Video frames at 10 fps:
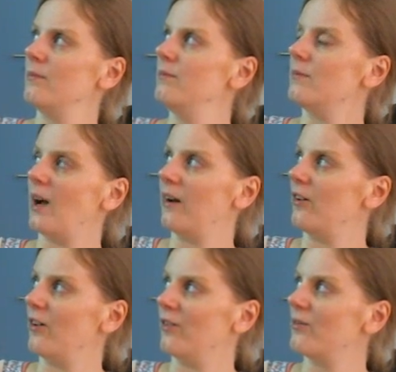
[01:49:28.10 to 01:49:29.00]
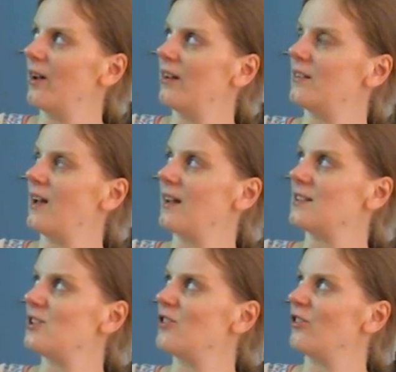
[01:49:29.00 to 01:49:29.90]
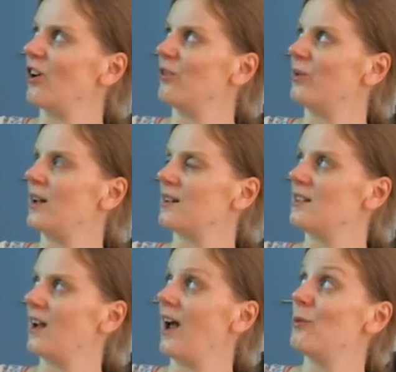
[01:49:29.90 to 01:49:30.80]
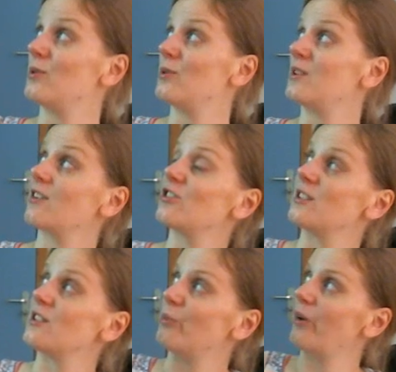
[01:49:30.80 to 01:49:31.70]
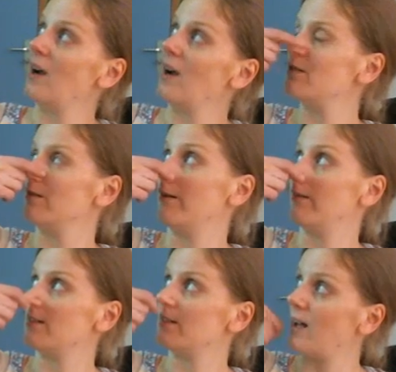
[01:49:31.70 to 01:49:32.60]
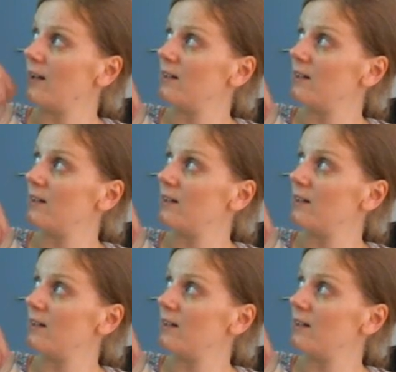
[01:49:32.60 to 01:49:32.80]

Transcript: I don't know, it adds to the complexity. I was actually surprised to notice that